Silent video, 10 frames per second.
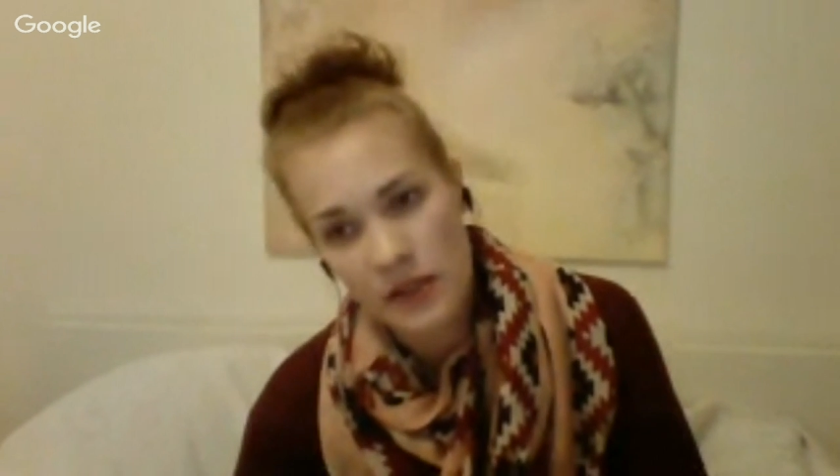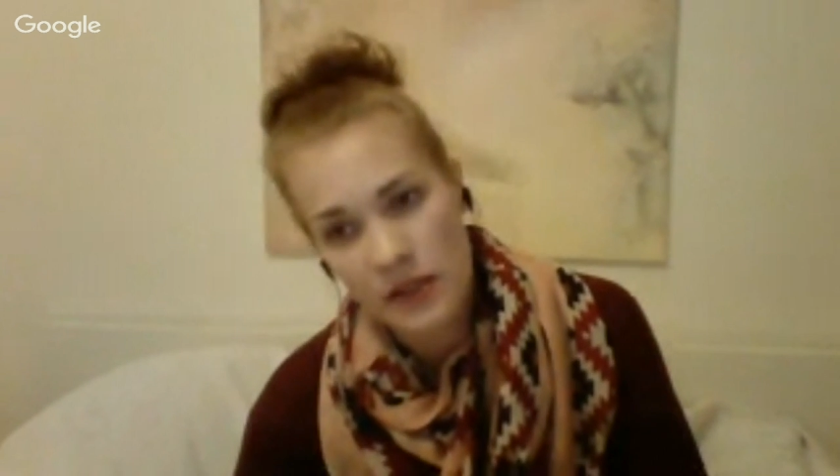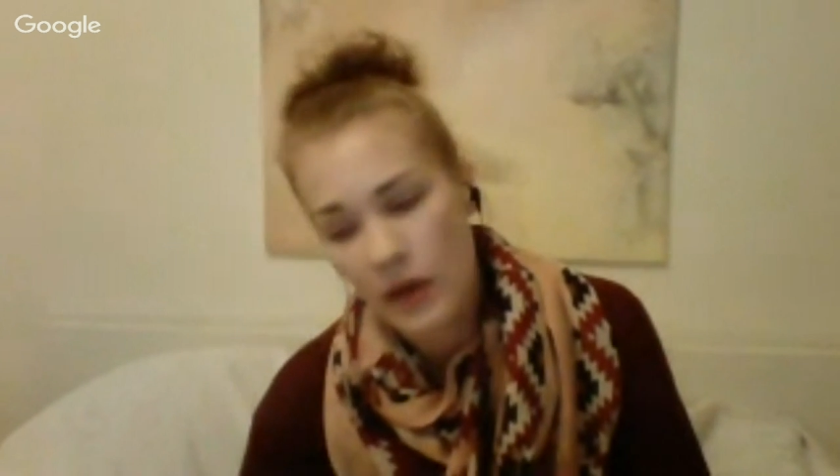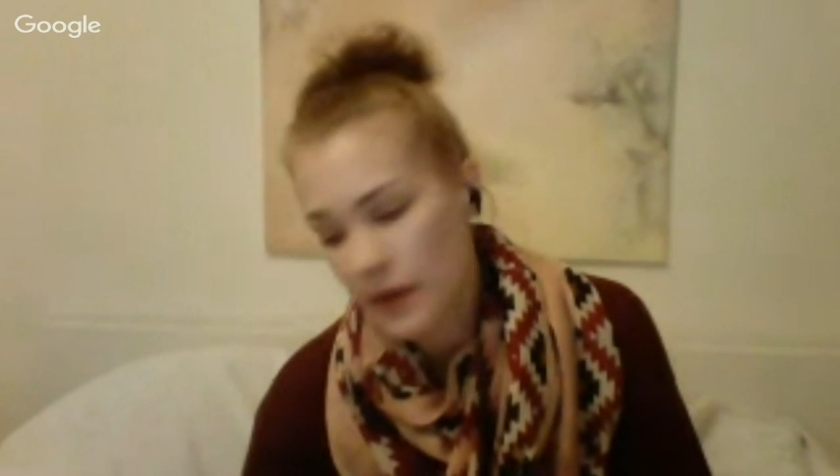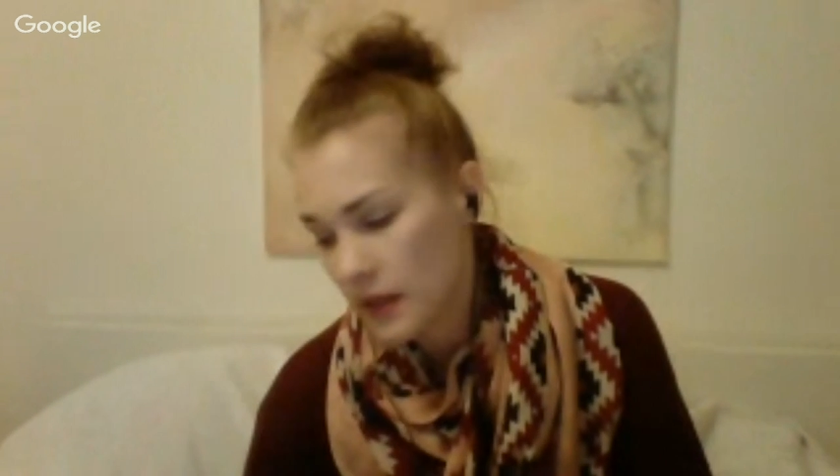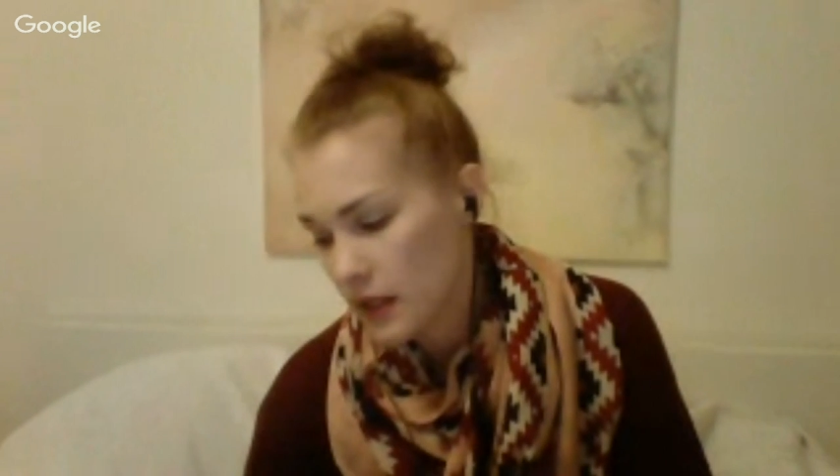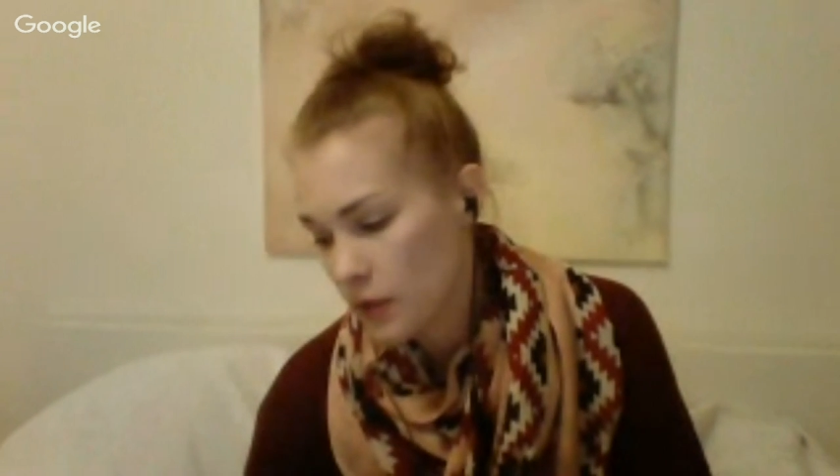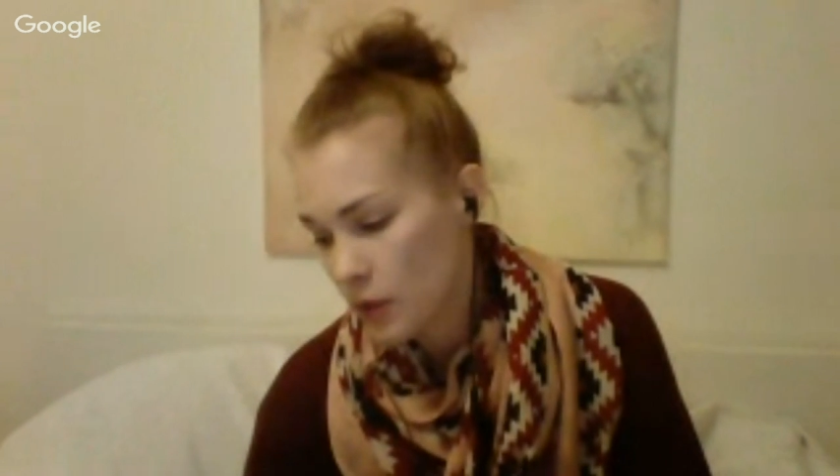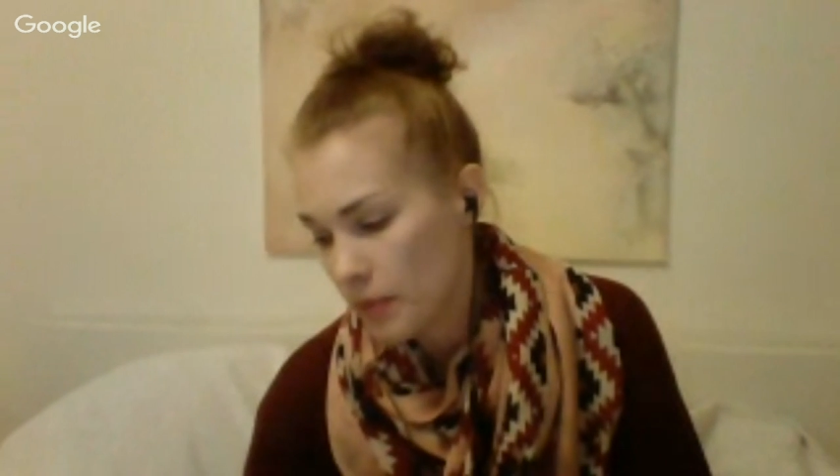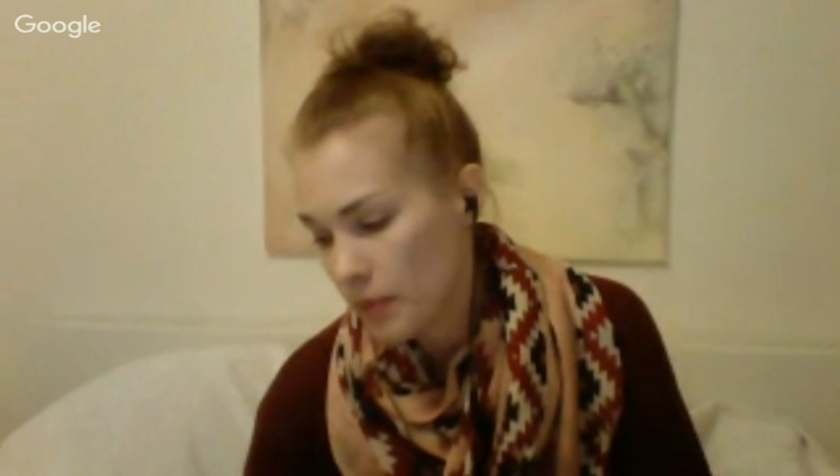So I think it
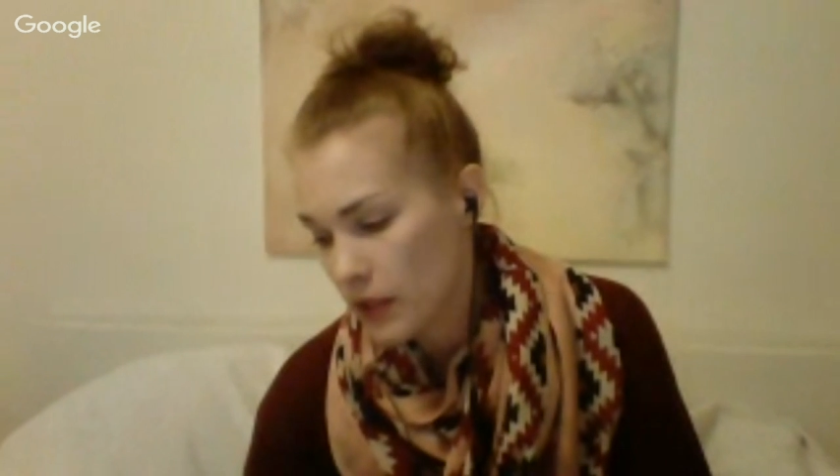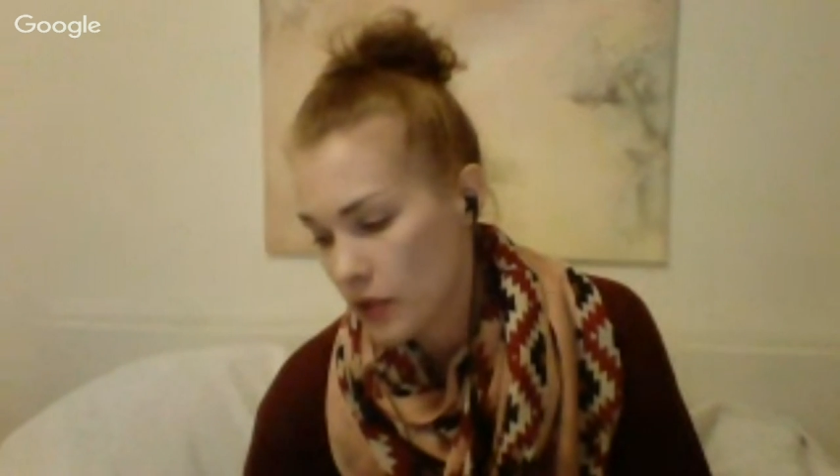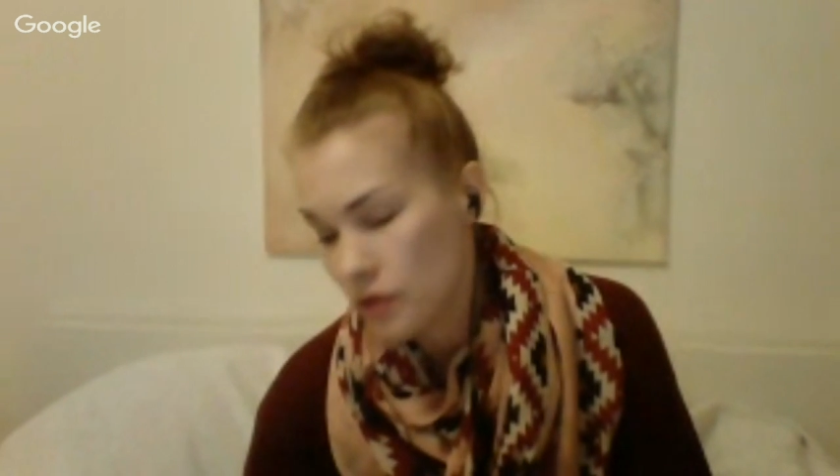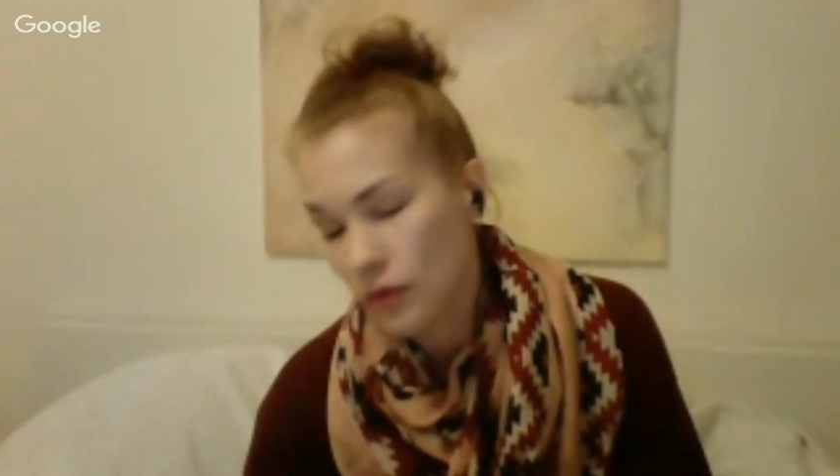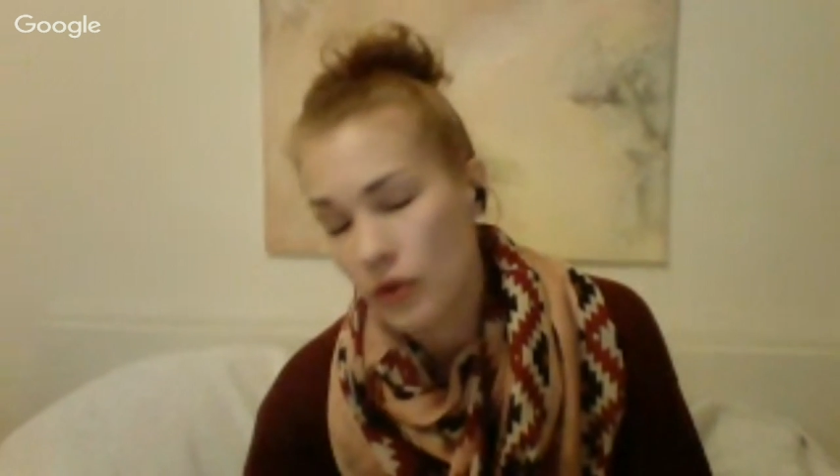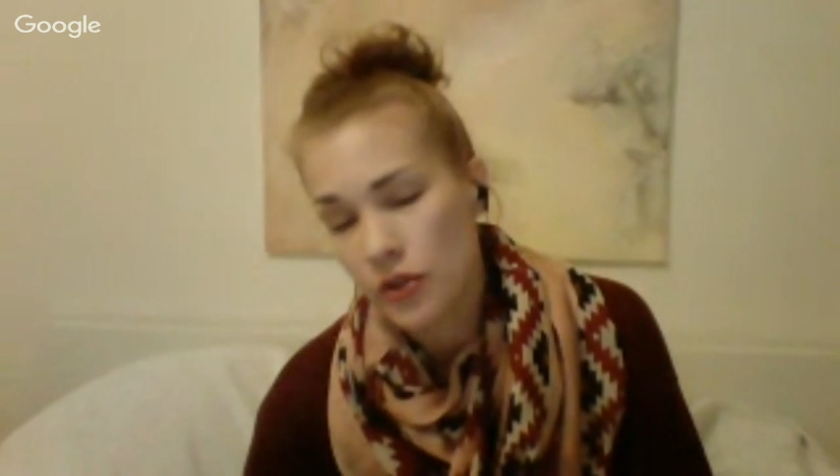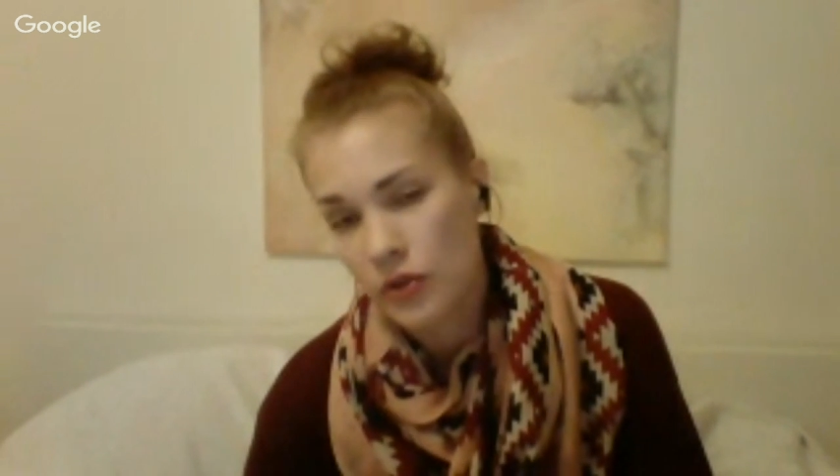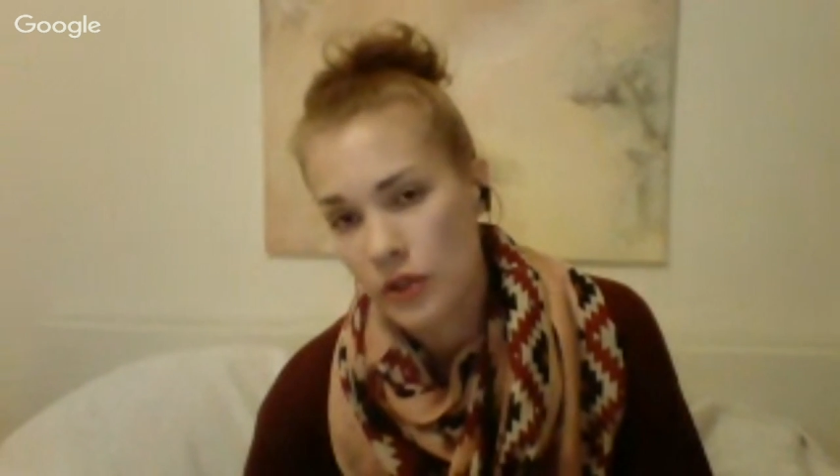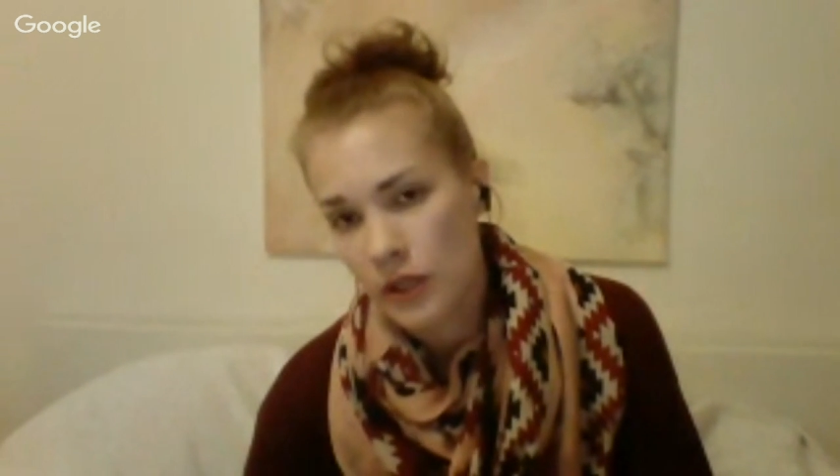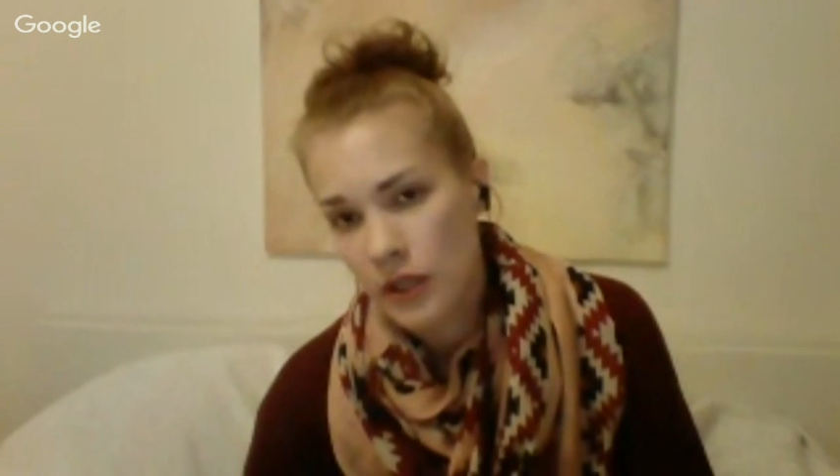will be useful to